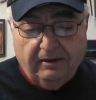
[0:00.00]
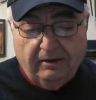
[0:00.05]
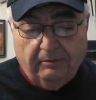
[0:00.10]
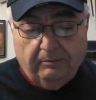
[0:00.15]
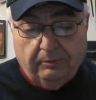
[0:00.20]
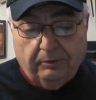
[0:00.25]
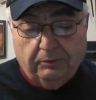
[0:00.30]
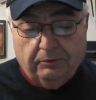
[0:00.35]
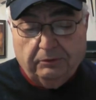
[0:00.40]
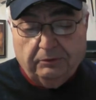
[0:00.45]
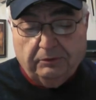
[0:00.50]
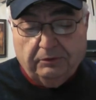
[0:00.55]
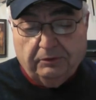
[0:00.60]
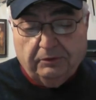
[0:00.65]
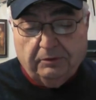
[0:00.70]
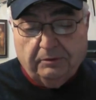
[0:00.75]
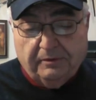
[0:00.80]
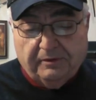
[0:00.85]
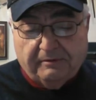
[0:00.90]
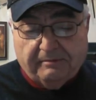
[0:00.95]
Poole,
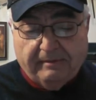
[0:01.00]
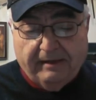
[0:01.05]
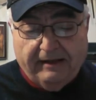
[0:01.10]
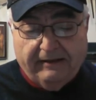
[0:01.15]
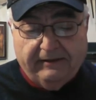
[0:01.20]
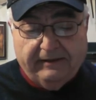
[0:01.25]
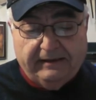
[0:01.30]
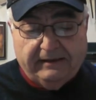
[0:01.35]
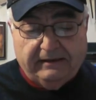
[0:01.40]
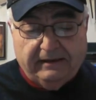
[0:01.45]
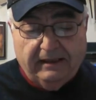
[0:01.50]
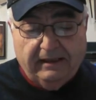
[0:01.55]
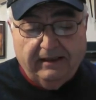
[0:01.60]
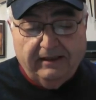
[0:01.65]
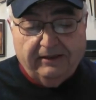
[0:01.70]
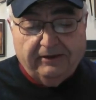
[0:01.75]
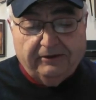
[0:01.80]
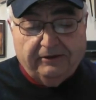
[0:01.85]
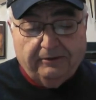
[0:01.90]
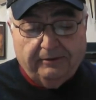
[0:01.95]
who was married
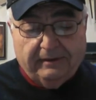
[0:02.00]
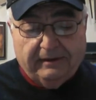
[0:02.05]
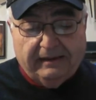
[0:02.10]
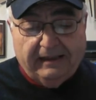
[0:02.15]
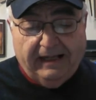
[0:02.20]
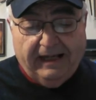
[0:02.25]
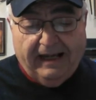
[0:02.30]
to an